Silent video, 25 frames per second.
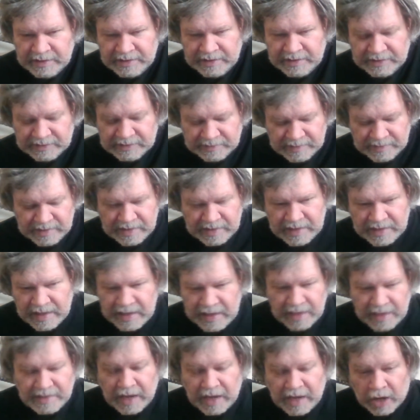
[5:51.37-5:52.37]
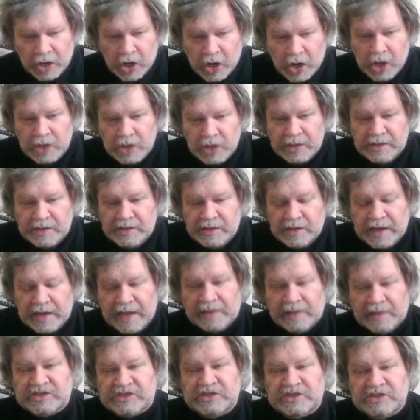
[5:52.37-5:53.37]
you yeah, Harlan
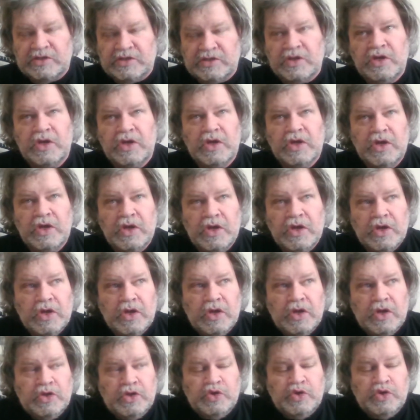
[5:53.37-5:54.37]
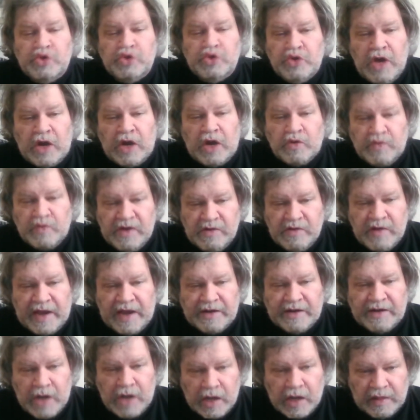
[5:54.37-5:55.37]
Ellison, you do not
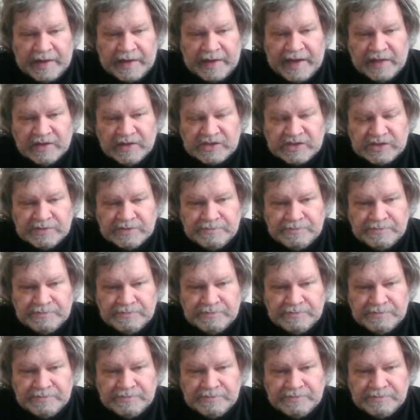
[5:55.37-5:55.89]
rewrite Harlan Ellison.